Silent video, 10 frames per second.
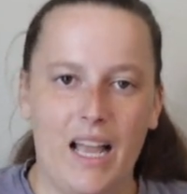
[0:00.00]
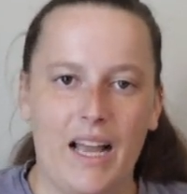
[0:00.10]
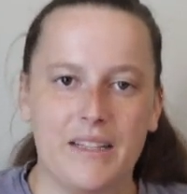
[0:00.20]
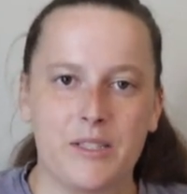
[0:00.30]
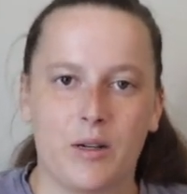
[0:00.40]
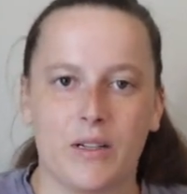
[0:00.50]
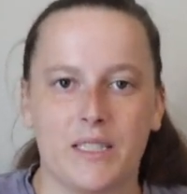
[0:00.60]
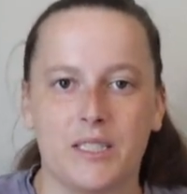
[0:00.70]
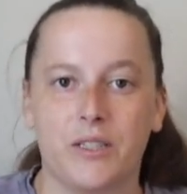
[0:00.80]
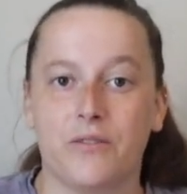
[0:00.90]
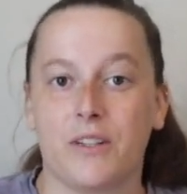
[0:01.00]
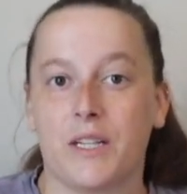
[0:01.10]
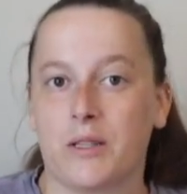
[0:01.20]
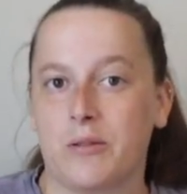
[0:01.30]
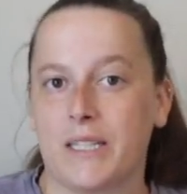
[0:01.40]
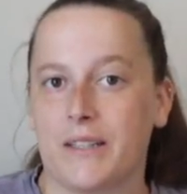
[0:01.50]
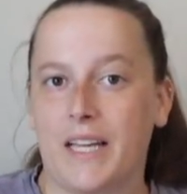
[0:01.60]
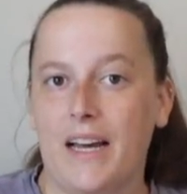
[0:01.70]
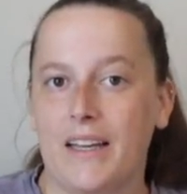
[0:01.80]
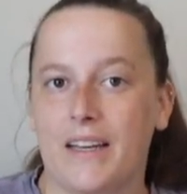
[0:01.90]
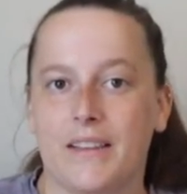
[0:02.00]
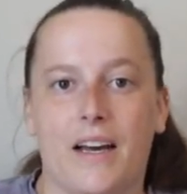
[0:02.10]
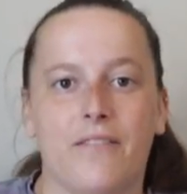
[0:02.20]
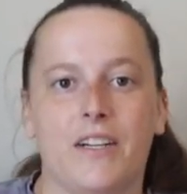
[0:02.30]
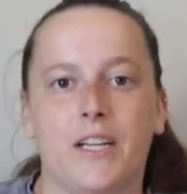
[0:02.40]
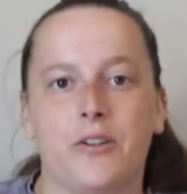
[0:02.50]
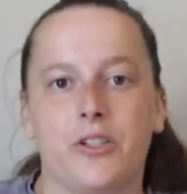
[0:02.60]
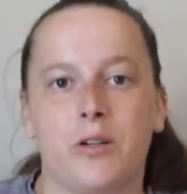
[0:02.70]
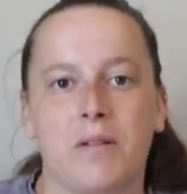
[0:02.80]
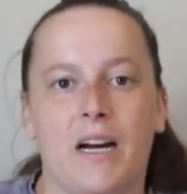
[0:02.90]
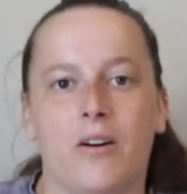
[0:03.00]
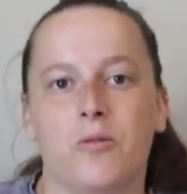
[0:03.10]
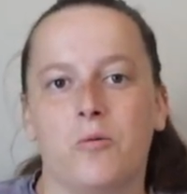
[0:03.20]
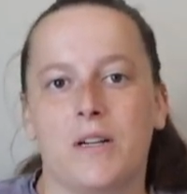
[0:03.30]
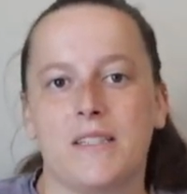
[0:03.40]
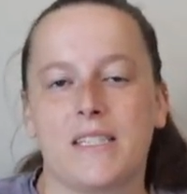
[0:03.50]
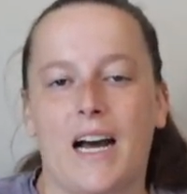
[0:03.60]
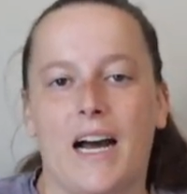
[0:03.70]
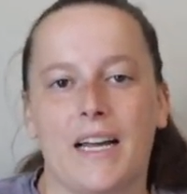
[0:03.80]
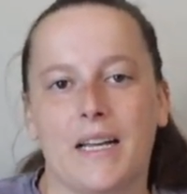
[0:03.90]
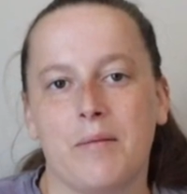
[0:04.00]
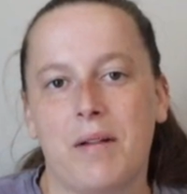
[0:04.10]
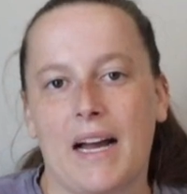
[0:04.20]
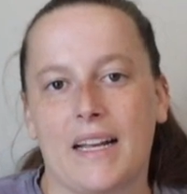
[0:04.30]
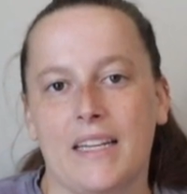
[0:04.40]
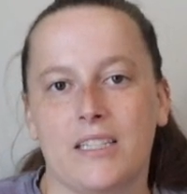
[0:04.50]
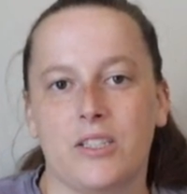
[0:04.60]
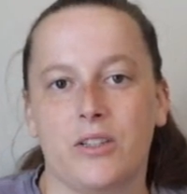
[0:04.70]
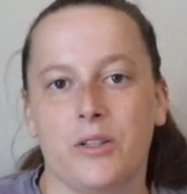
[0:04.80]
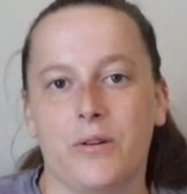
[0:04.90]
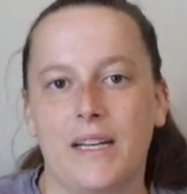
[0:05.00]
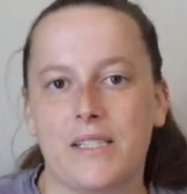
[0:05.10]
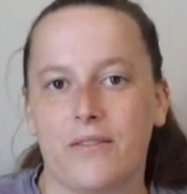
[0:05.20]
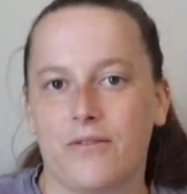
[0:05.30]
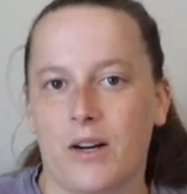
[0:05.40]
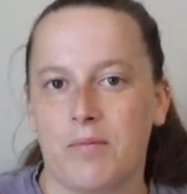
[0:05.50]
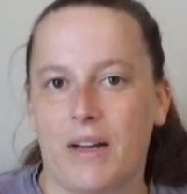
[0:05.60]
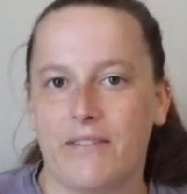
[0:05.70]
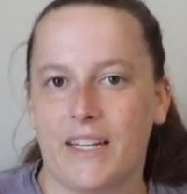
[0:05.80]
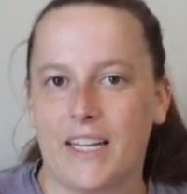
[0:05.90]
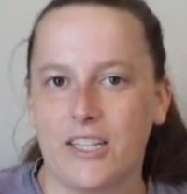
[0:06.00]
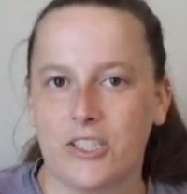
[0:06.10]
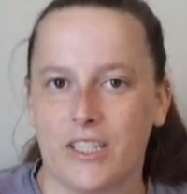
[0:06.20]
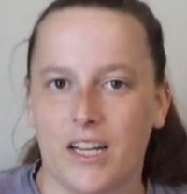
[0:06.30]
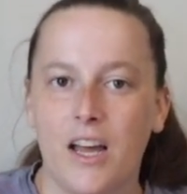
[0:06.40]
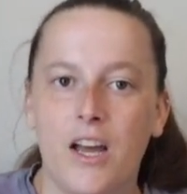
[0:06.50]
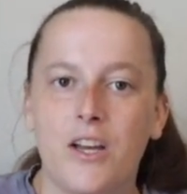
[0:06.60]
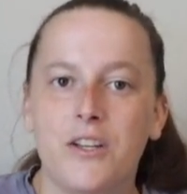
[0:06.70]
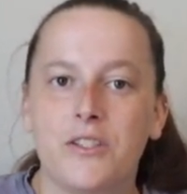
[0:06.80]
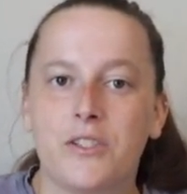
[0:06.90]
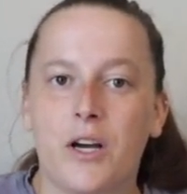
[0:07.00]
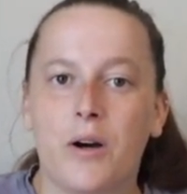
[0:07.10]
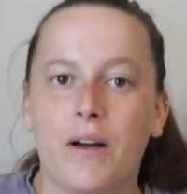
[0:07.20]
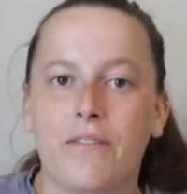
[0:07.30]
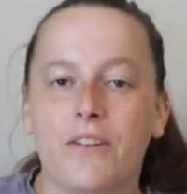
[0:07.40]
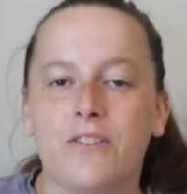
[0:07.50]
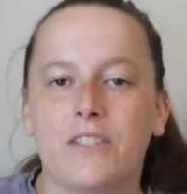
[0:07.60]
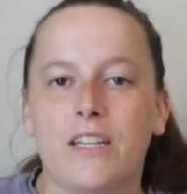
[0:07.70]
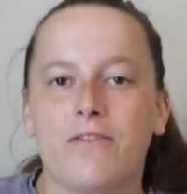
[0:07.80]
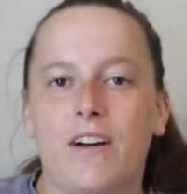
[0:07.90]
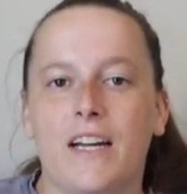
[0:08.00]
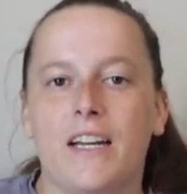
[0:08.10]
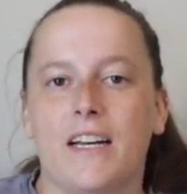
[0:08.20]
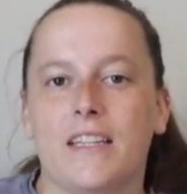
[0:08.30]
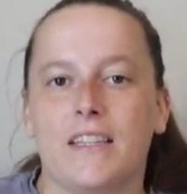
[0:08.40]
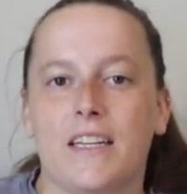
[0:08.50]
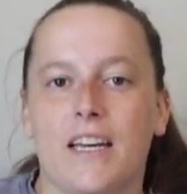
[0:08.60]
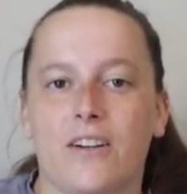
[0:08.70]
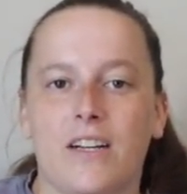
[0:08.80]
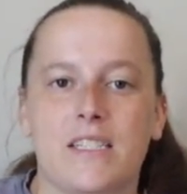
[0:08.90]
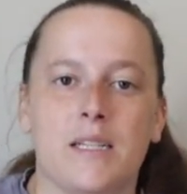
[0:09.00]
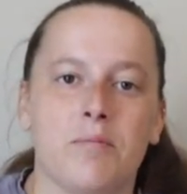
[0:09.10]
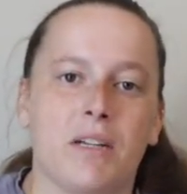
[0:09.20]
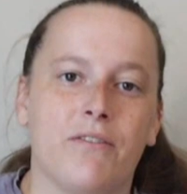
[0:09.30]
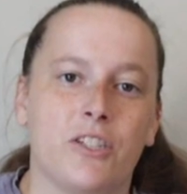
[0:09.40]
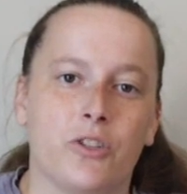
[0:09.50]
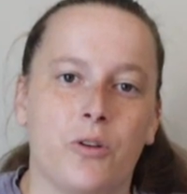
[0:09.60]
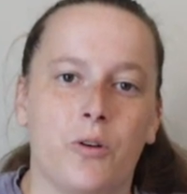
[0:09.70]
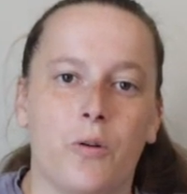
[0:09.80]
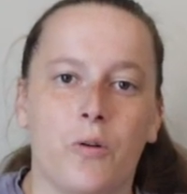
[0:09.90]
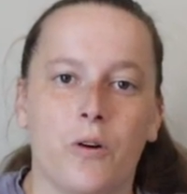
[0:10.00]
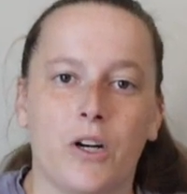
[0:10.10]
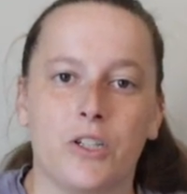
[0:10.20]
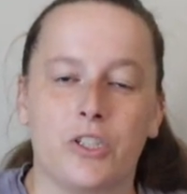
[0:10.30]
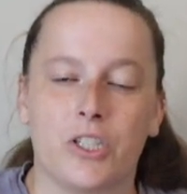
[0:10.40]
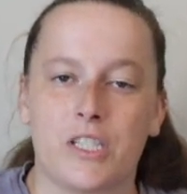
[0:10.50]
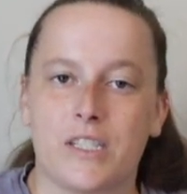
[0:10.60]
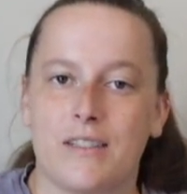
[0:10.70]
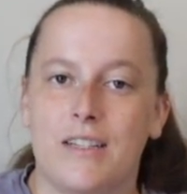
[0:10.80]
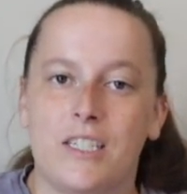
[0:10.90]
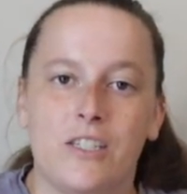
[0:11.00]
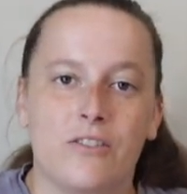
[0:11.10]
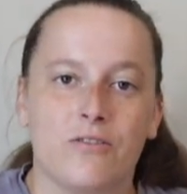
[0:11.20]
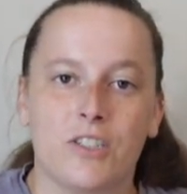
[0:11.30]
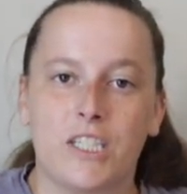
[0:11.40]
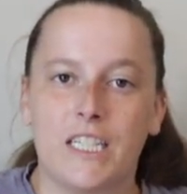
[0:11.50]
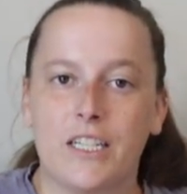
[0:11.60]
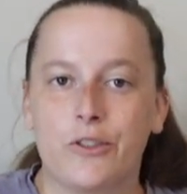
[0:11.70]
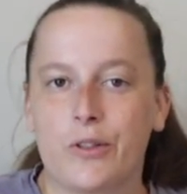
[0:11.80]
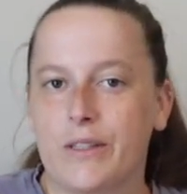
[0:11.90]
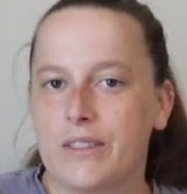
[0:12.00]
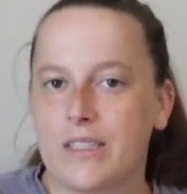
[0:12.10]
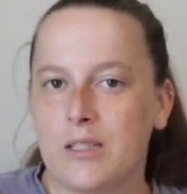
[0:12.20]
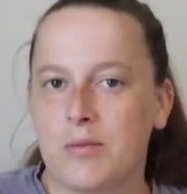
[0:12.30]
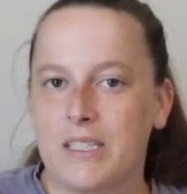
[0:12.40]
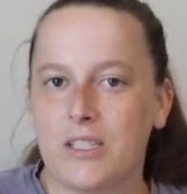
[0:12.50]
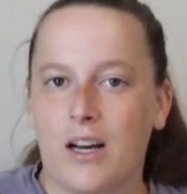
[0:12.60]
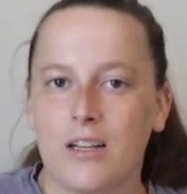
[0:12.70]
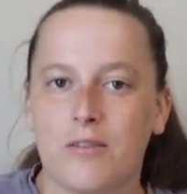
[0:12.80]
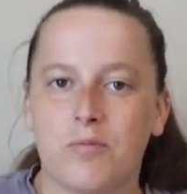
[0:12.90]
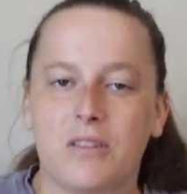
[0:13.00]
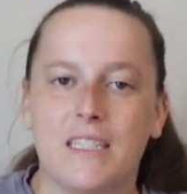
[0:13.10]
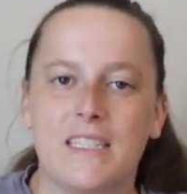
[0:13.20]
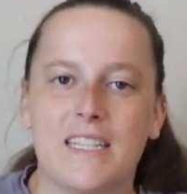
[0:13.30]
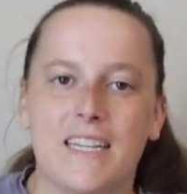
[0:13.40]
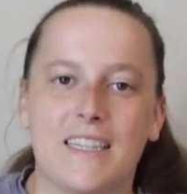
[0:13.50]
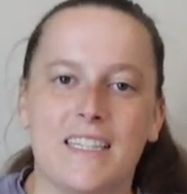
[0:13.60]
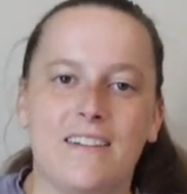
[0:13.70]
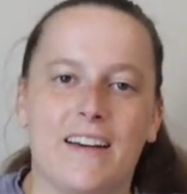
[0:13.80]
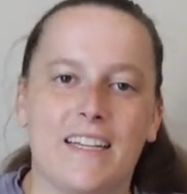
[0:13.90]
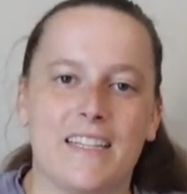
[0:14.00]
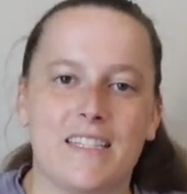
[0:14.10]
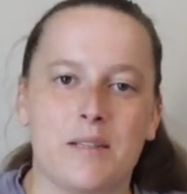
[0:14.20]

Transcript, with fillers: and so I'll continue for another week on that, and that video should be out once I get back into the U S from my vacation. So if you did find anything interesting, beneficial, or just really enjoy listening to me talk, please hit the like and